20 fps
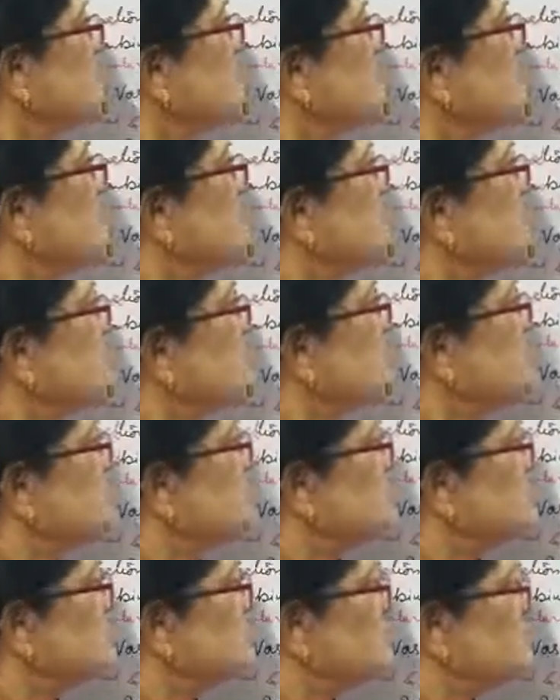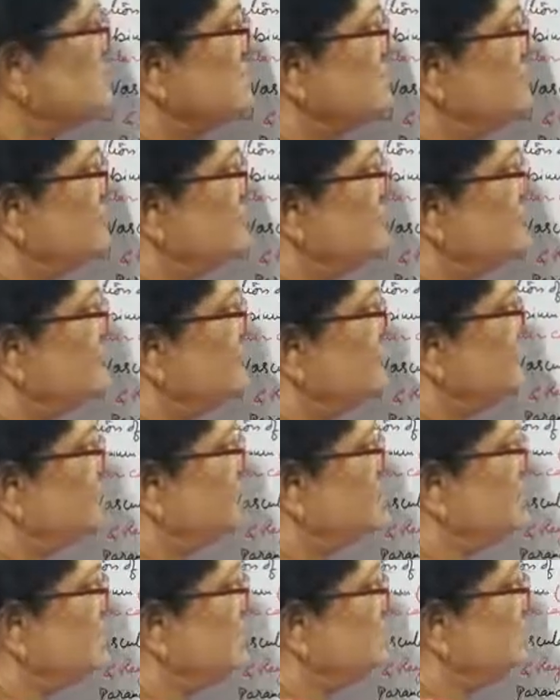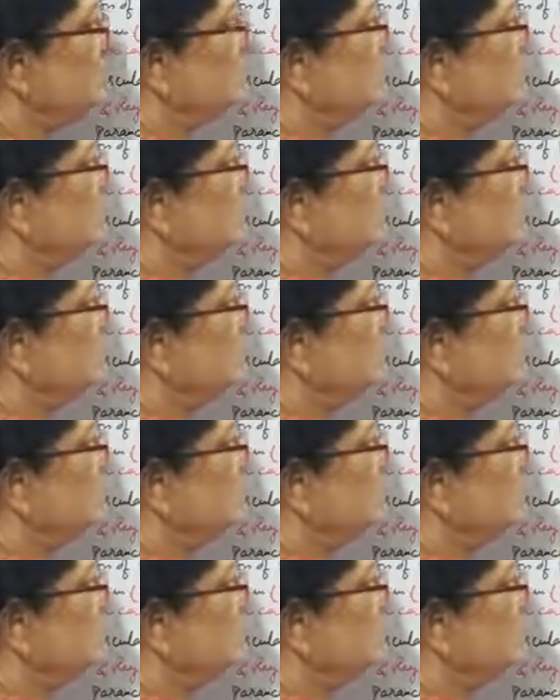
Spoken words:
So they will form the